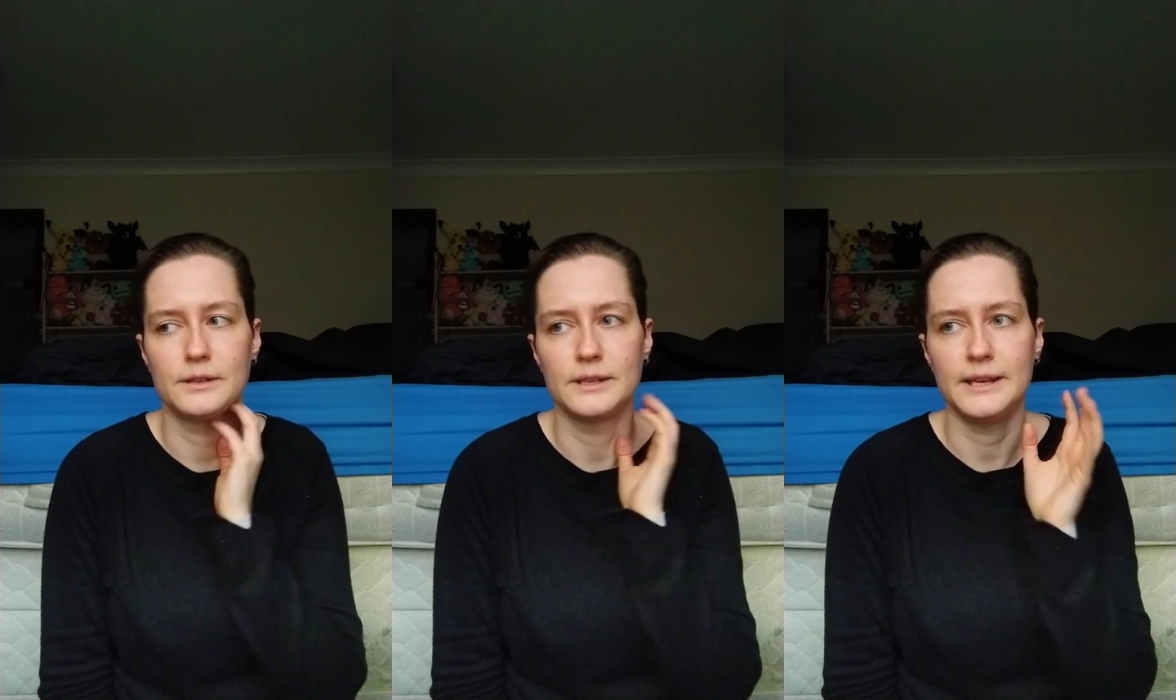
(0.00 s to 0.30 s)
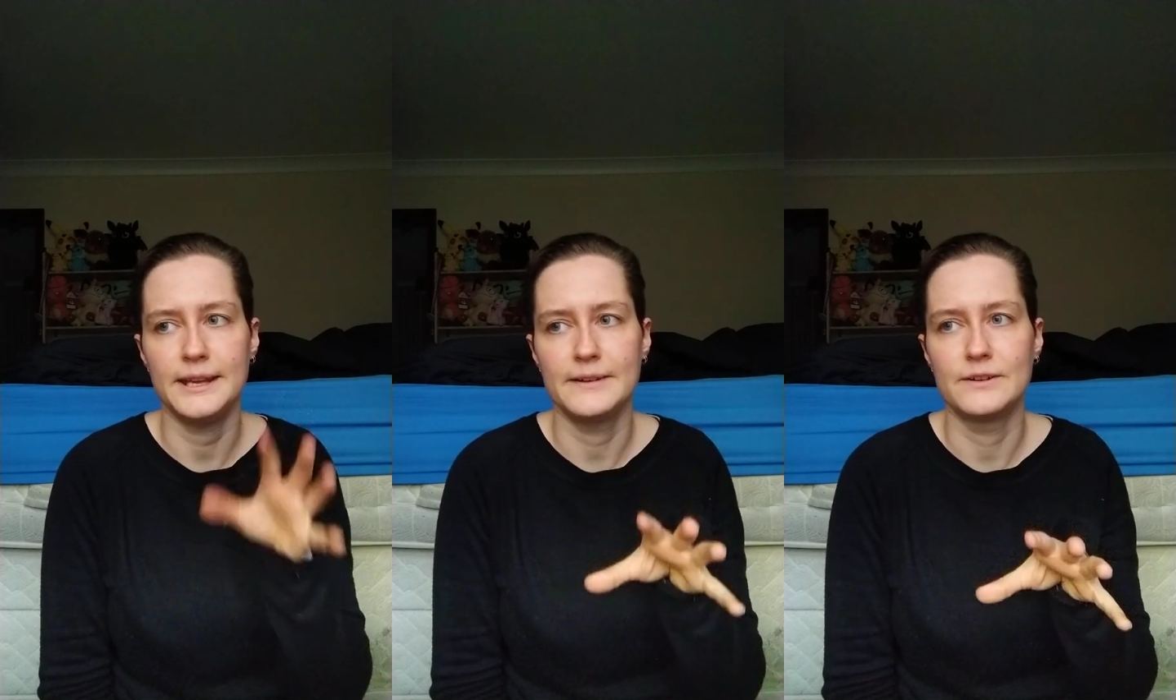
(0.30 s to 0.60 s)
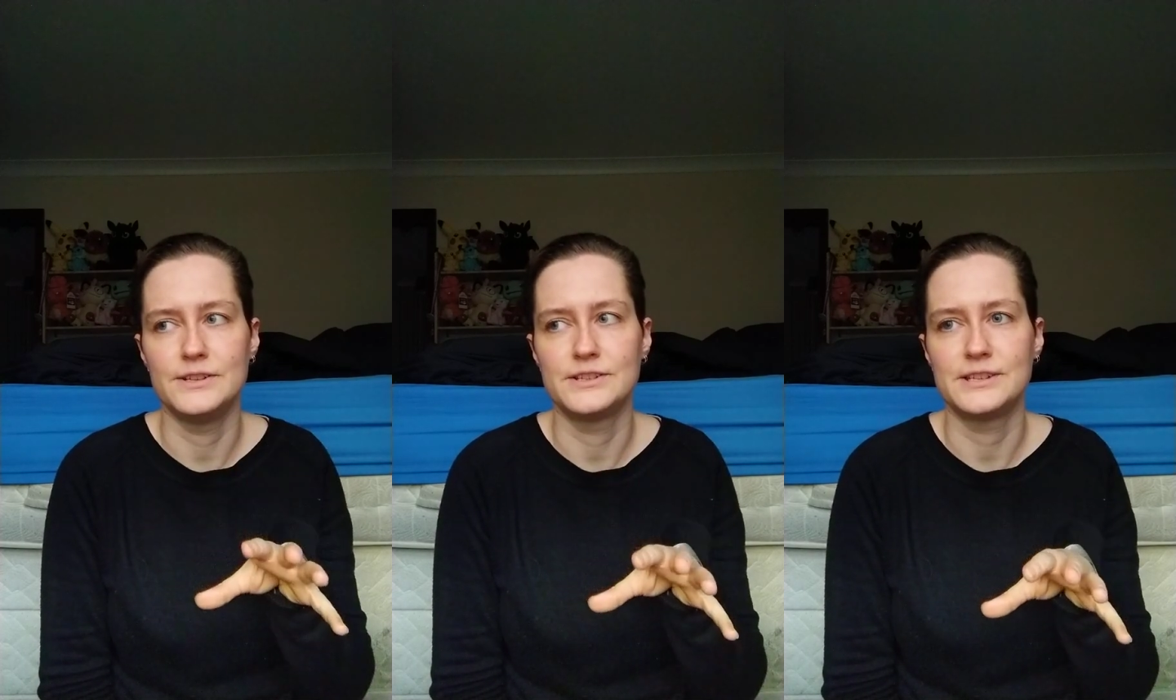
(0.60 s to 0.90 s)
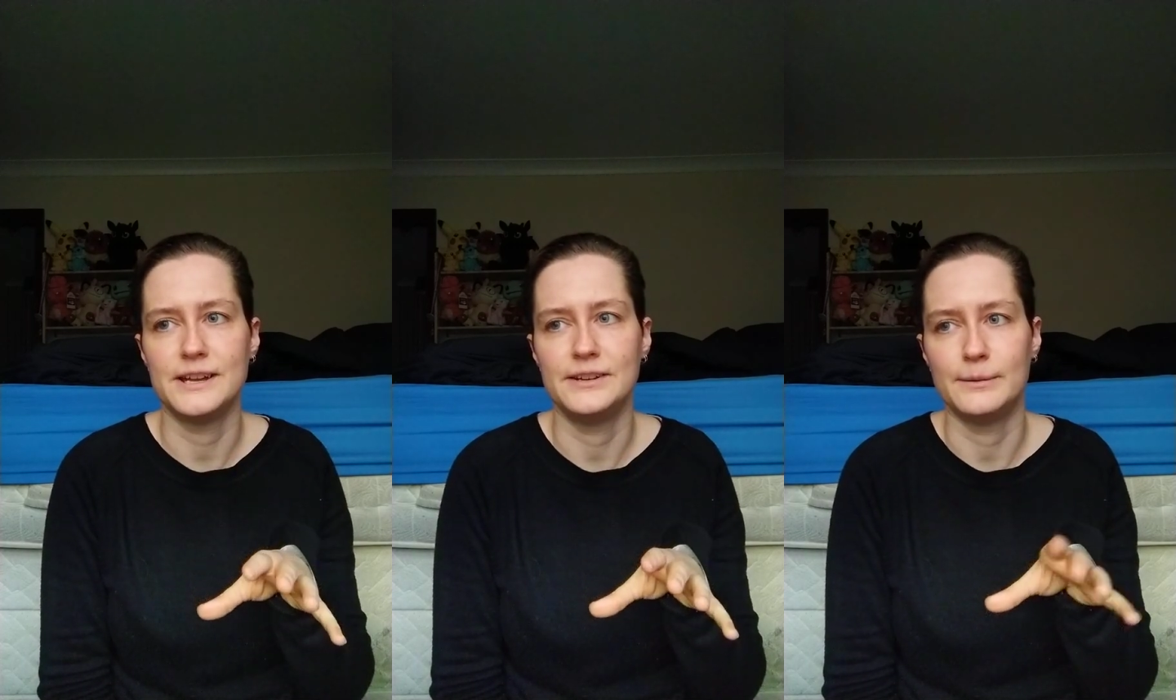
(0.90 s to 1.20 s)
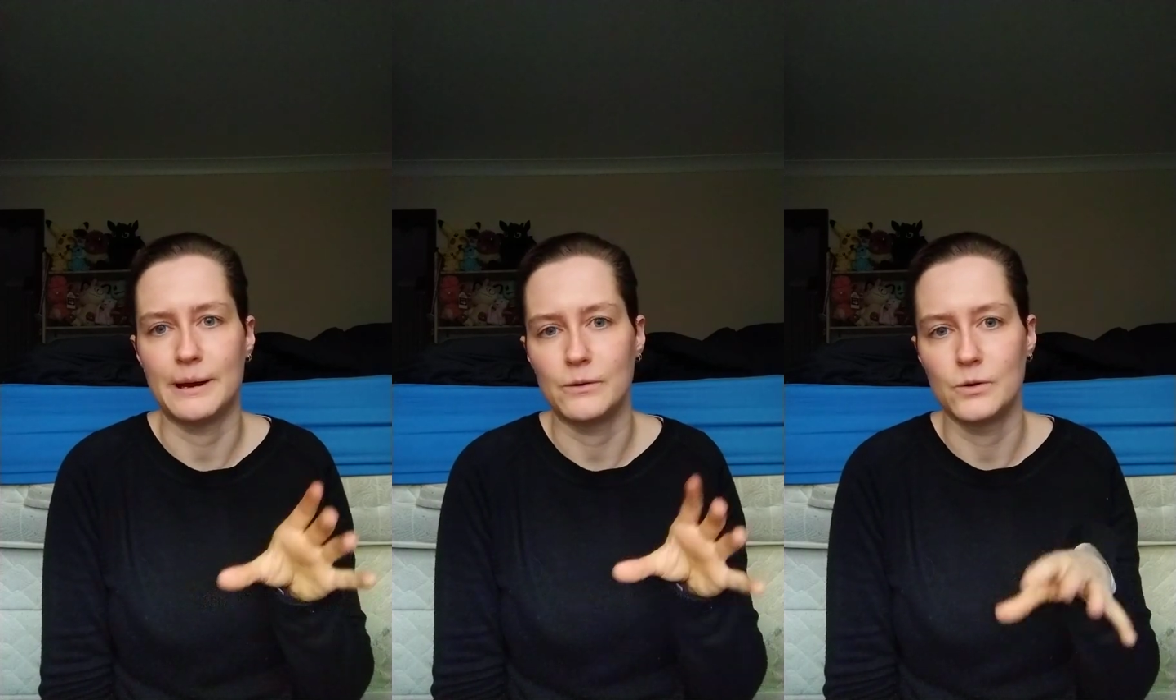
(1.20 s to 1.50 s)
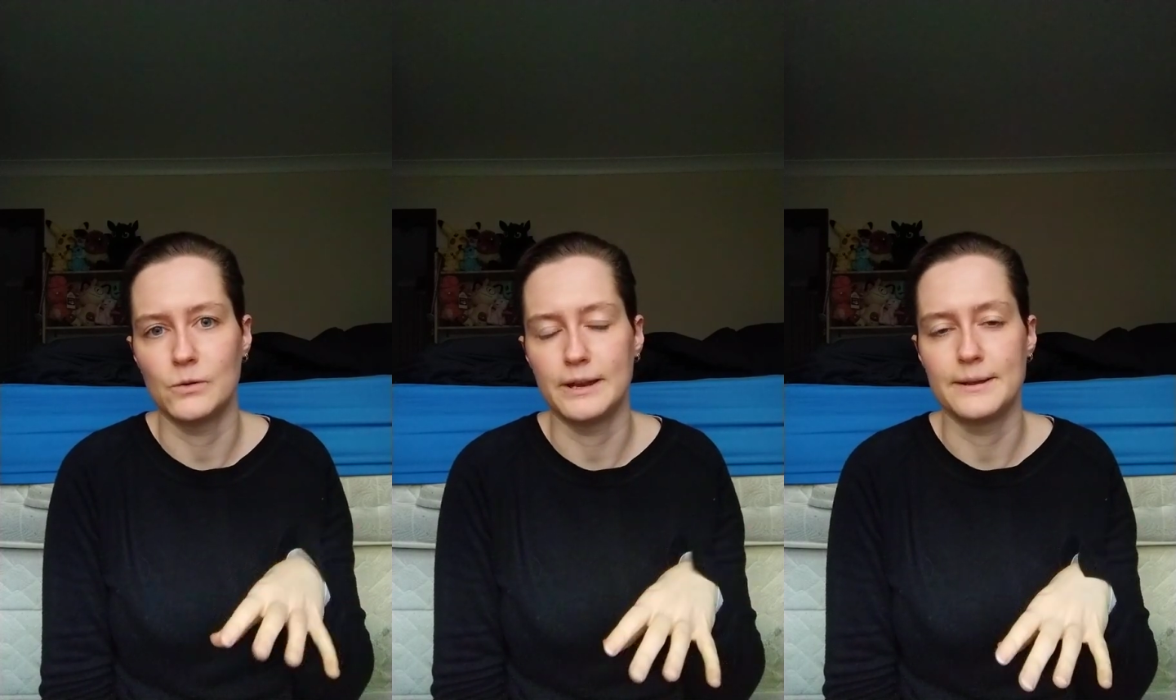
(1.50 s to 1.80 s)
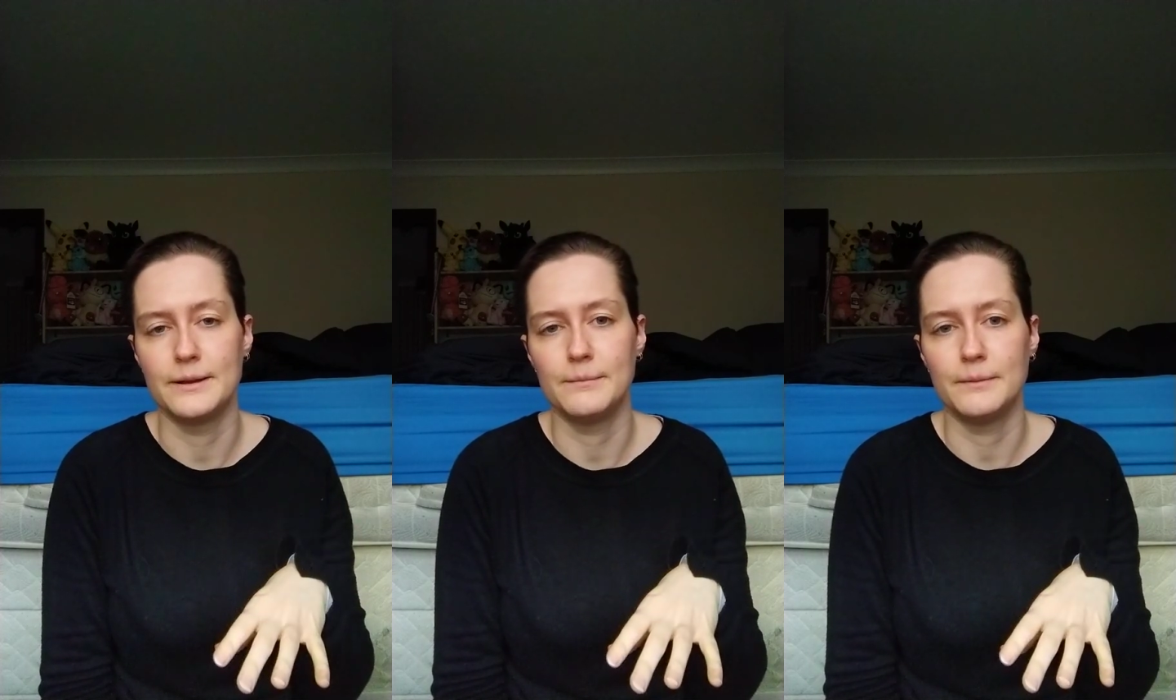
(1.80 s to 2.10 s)
Kieran said about
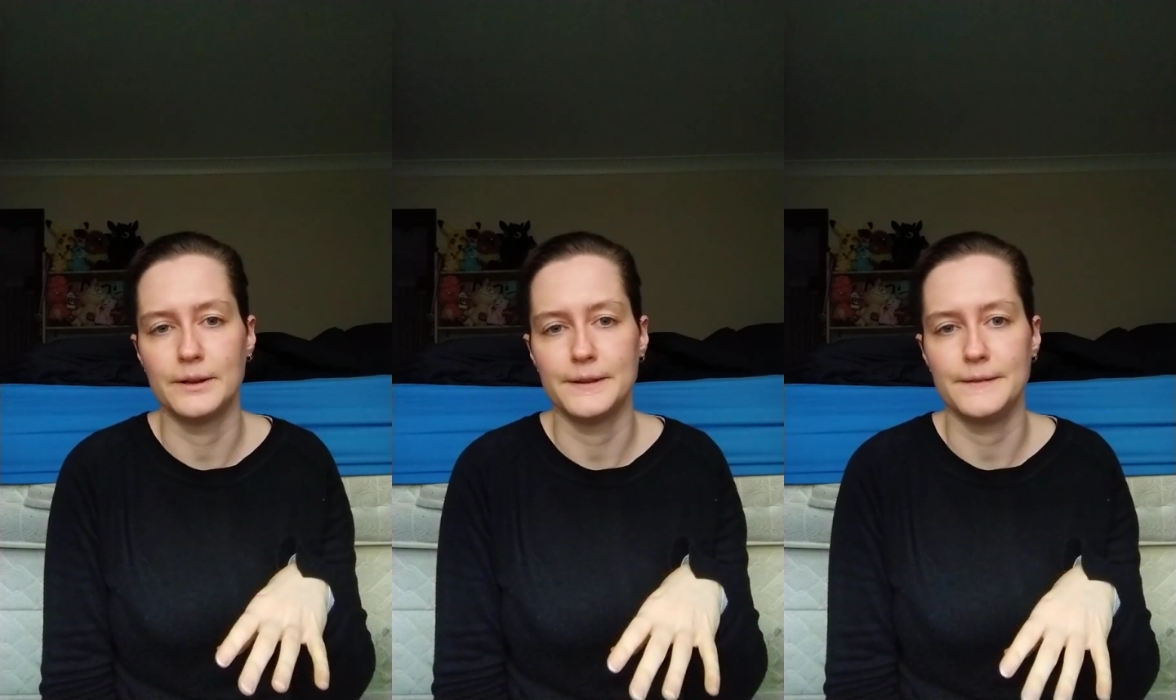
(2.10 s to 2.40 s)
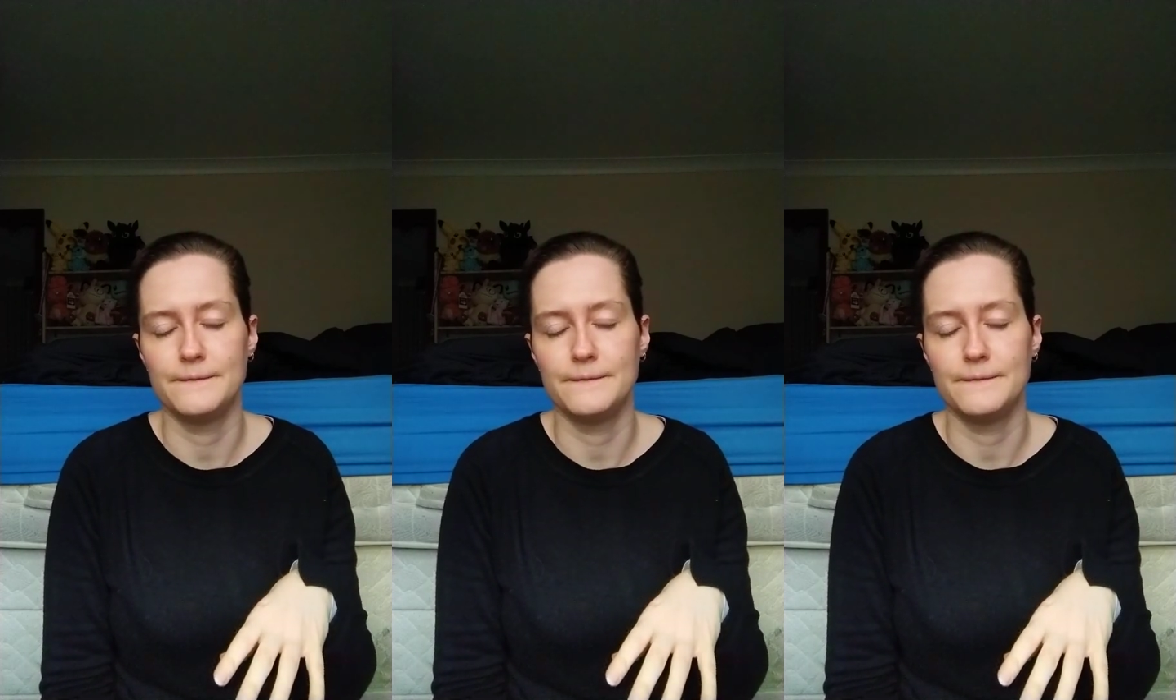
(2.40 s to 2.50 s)
calling my